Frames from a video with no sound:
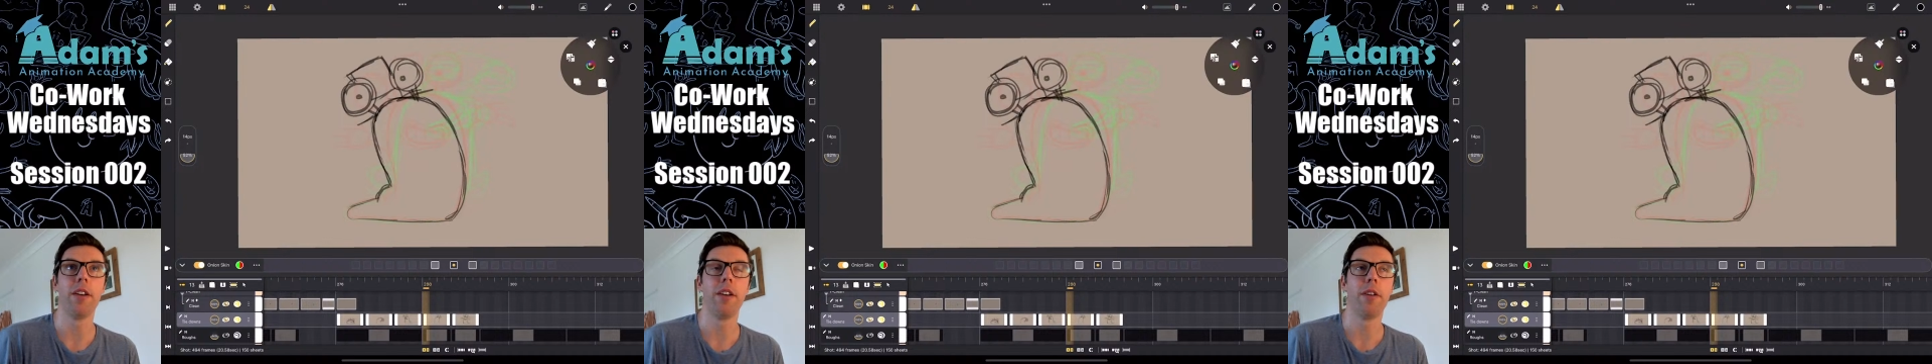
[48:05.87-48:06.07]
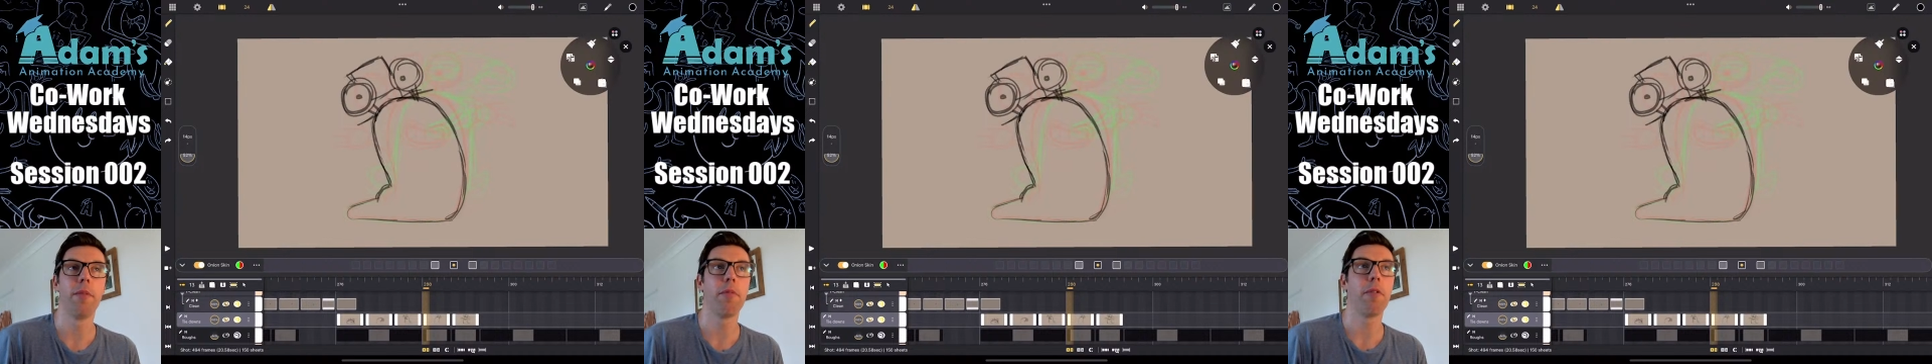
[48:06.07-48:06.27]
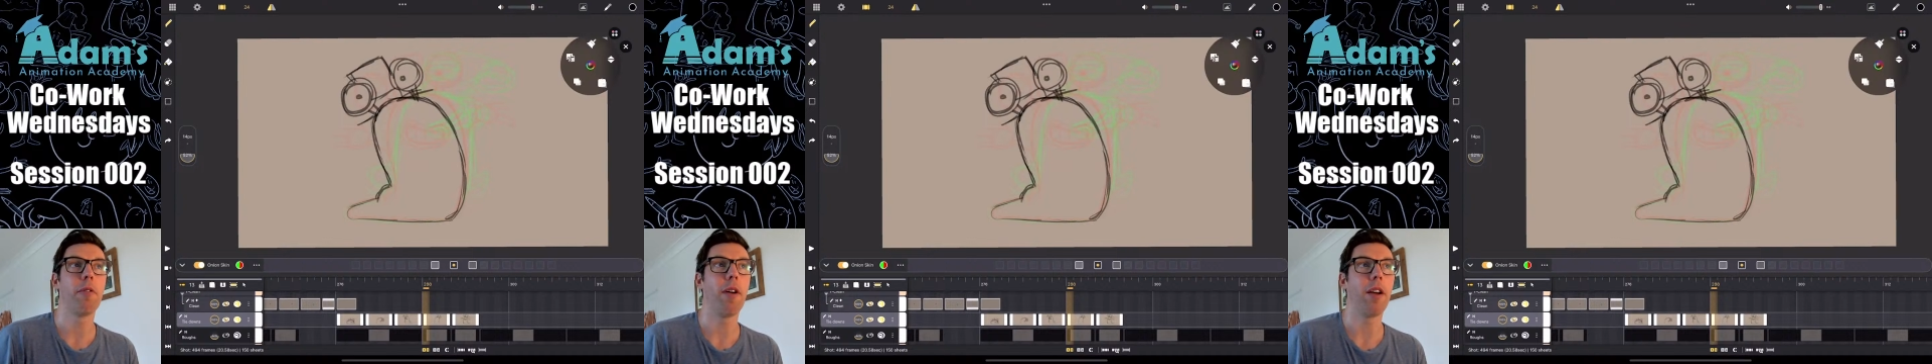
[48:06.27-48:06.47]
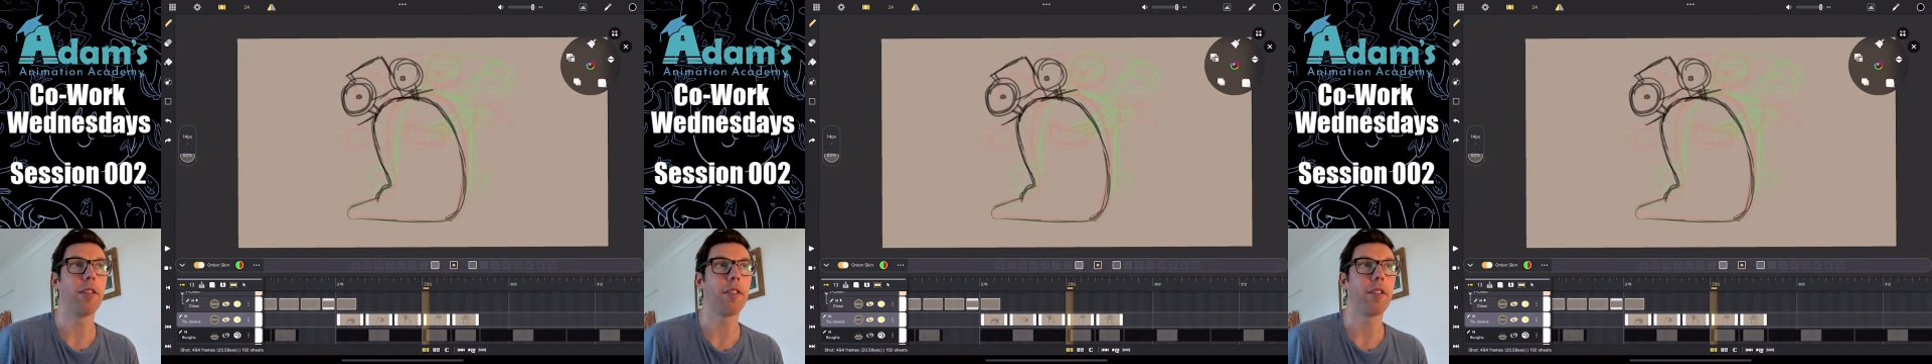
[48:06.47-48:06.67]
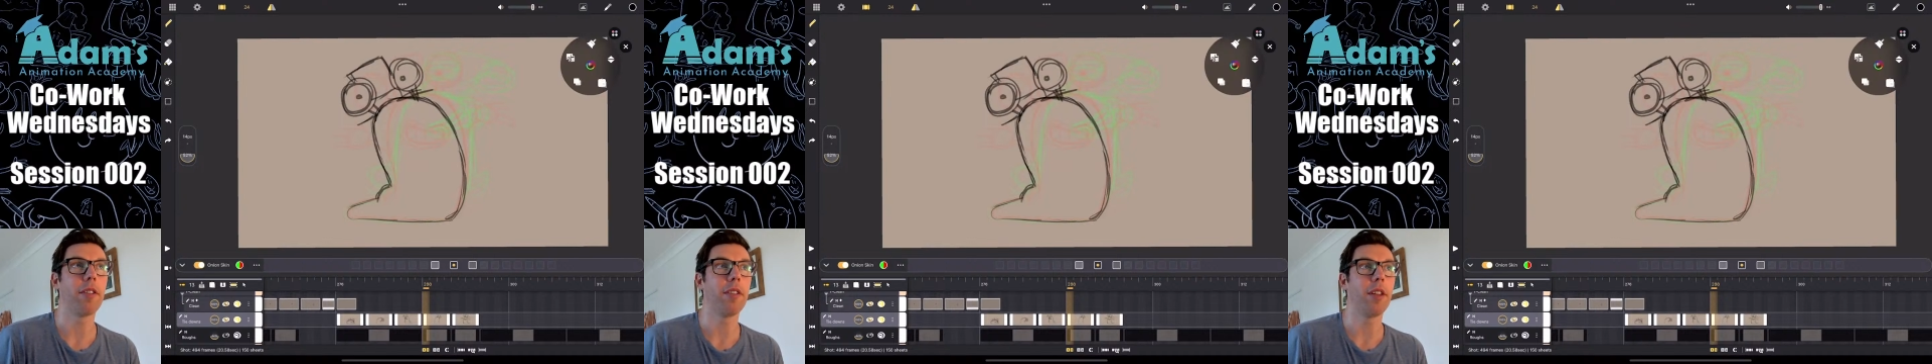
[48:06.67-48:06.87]

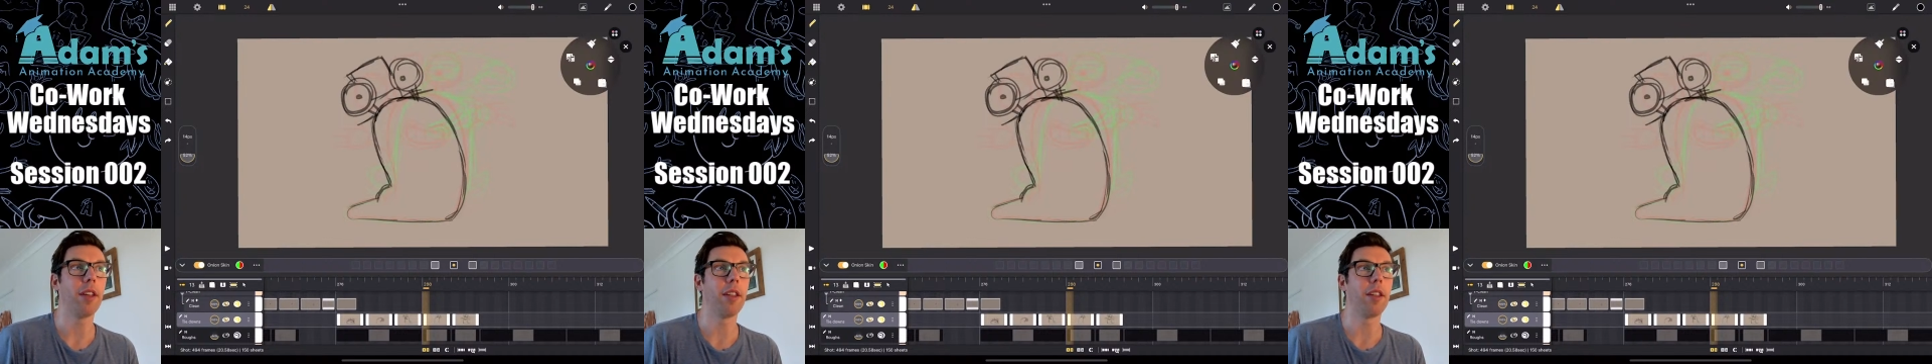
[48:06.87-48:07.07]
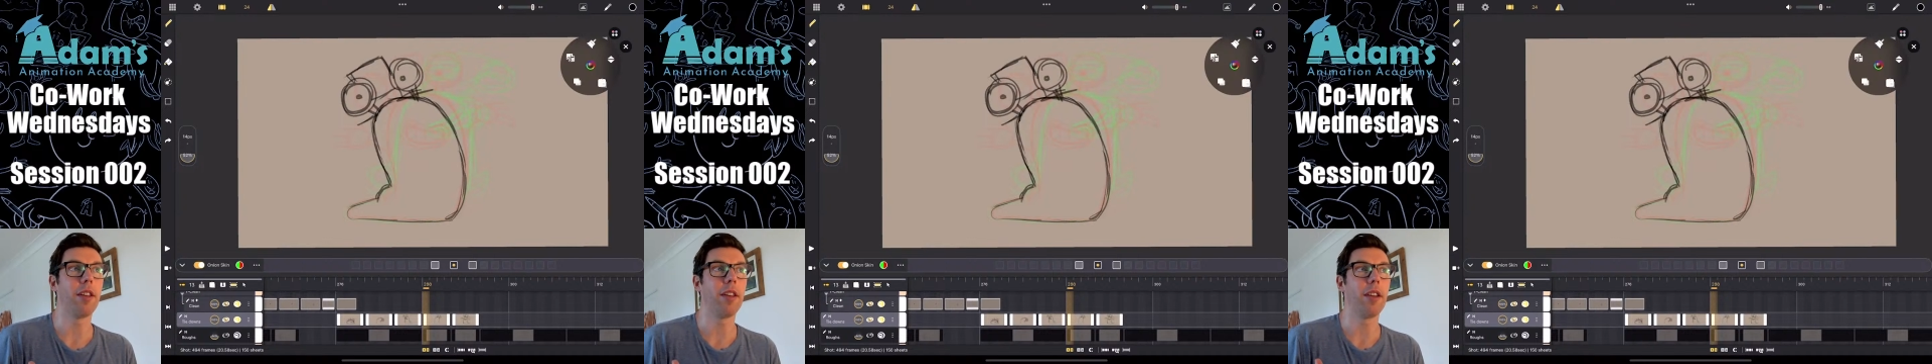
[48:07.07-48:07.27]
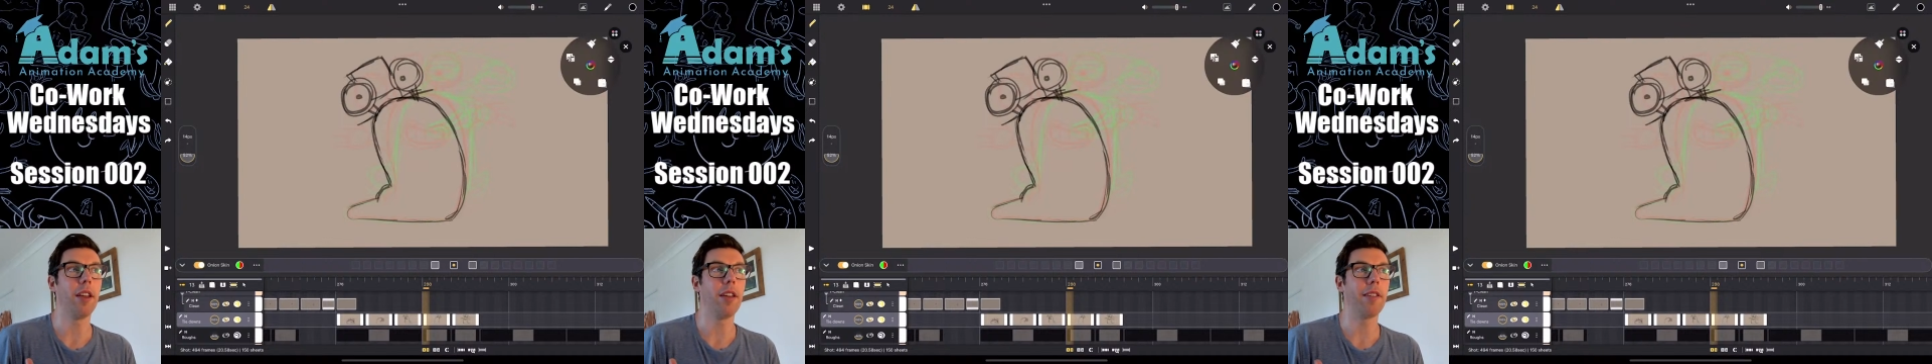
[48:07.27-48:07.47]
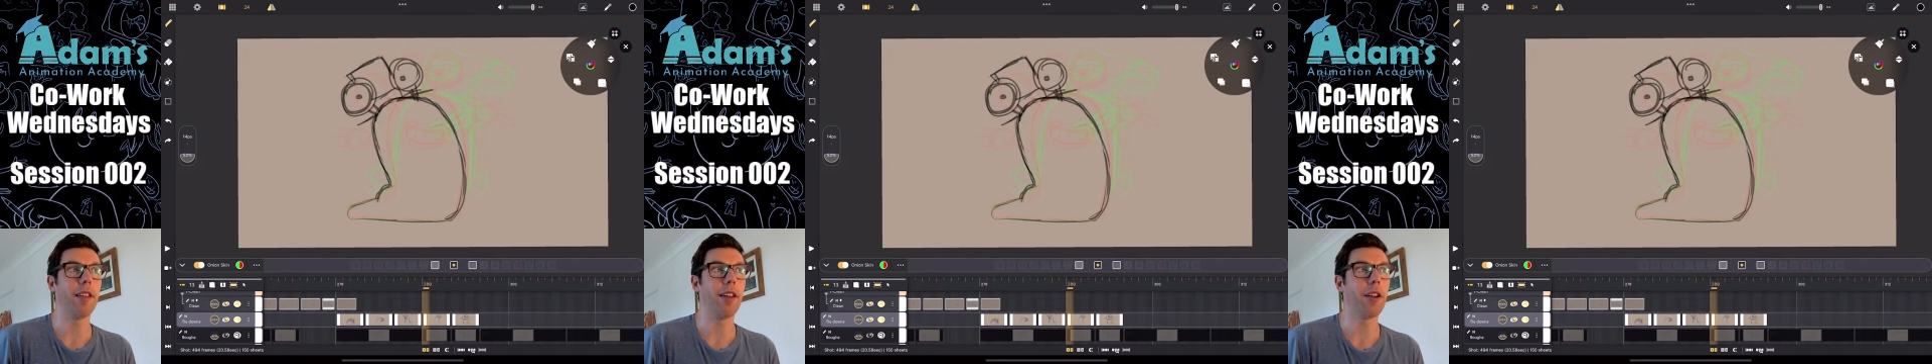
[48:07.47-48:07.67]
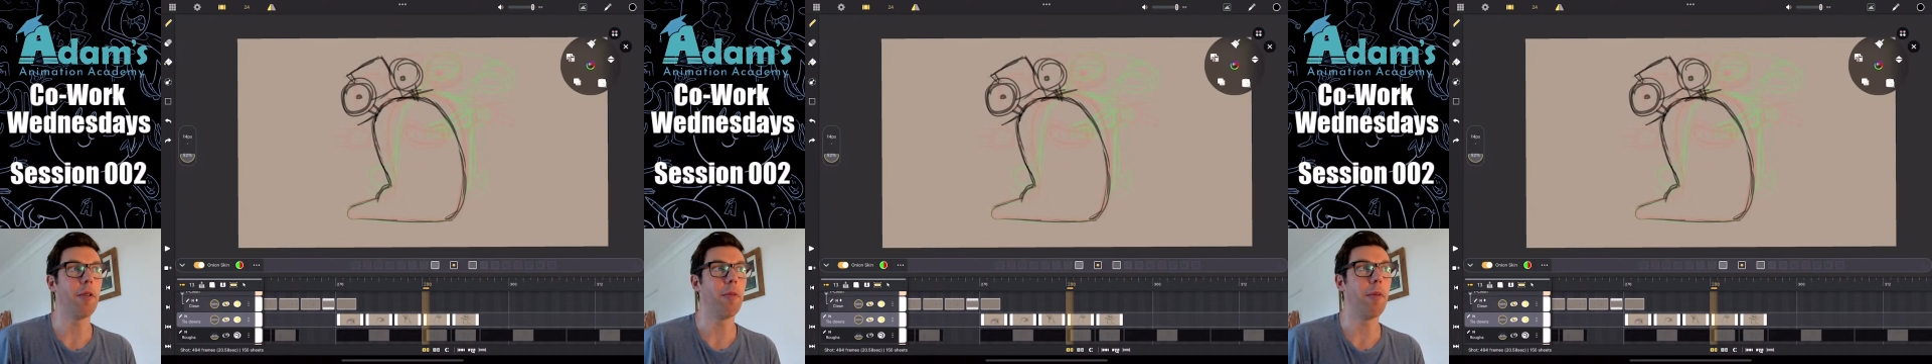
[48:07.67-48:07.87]
progress because it's
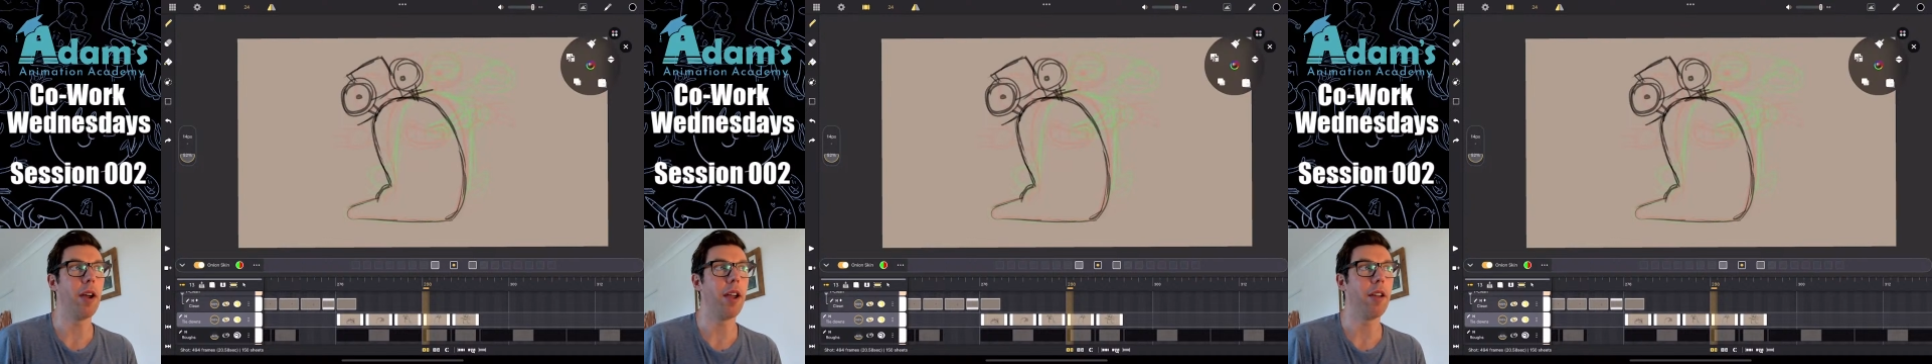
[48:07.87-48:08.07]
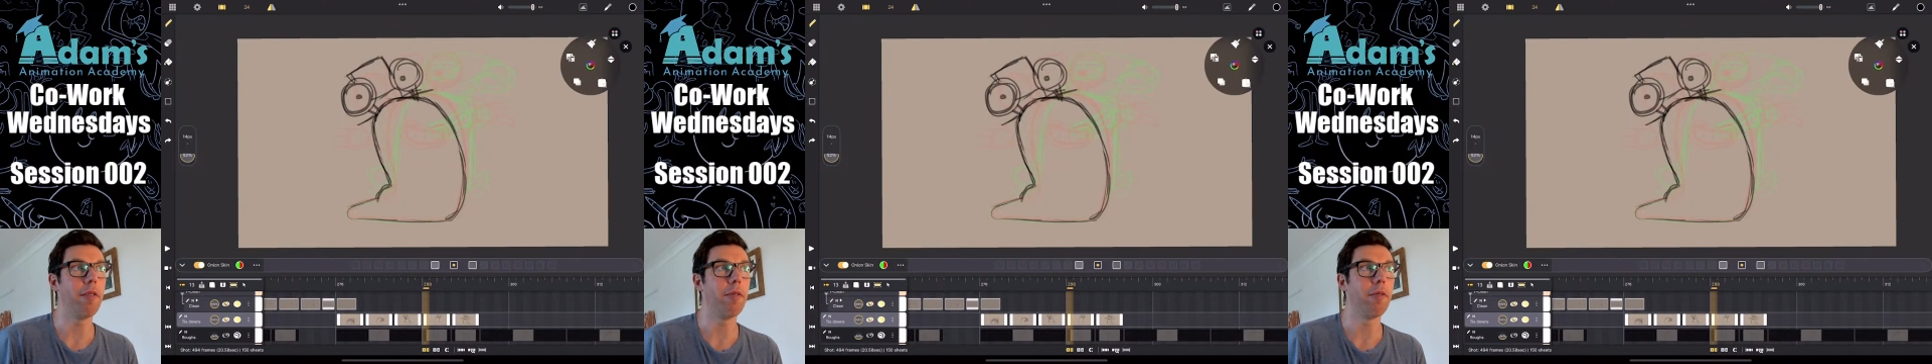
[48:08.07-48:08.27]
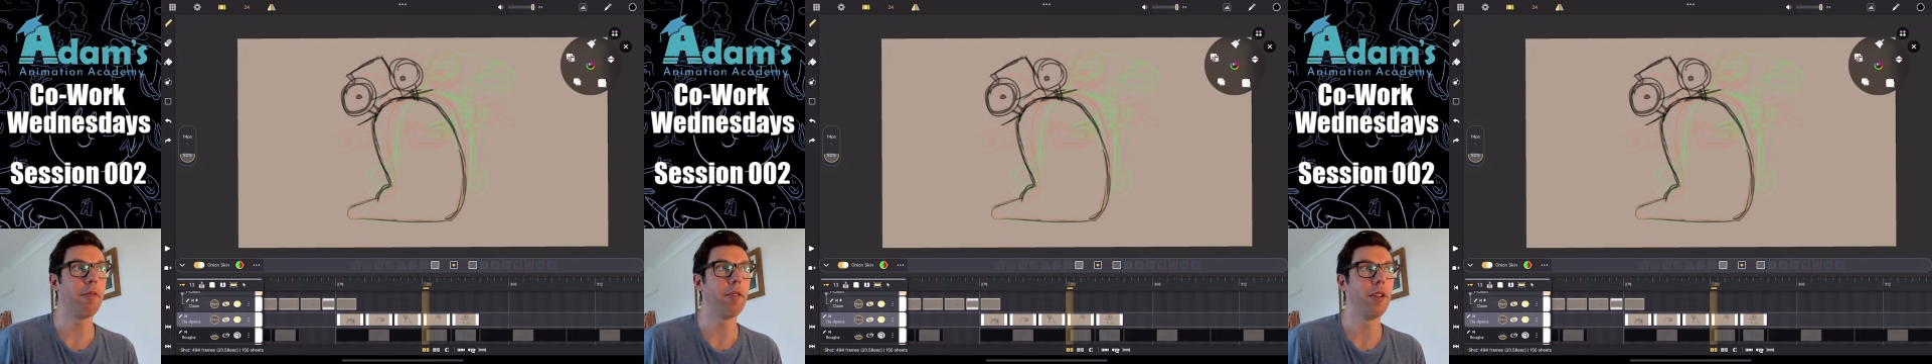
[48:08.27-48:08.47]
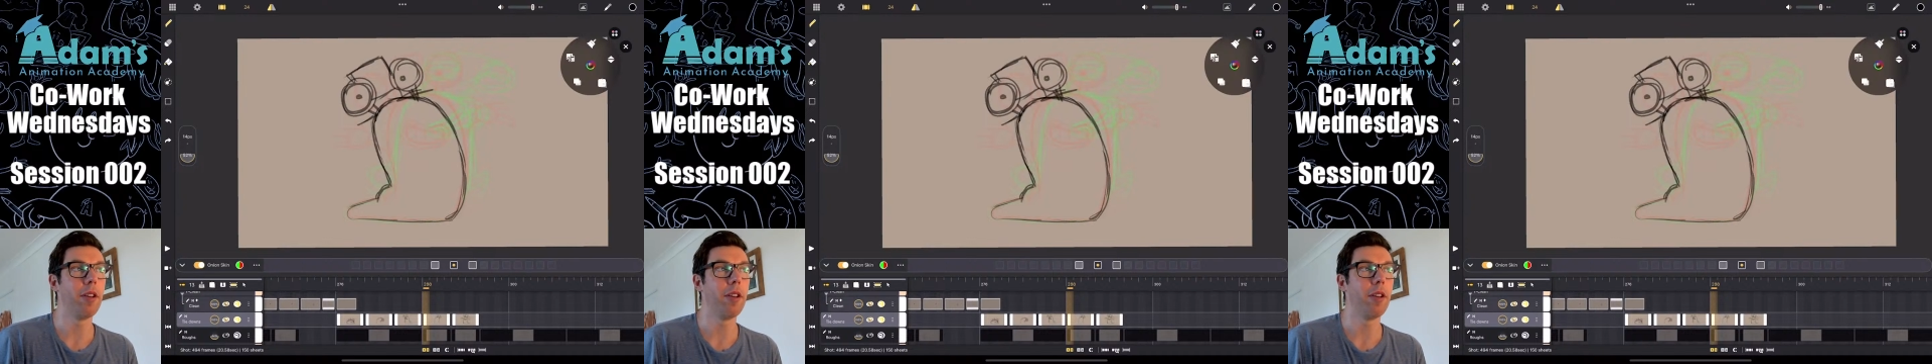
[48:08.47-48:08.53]
like a way of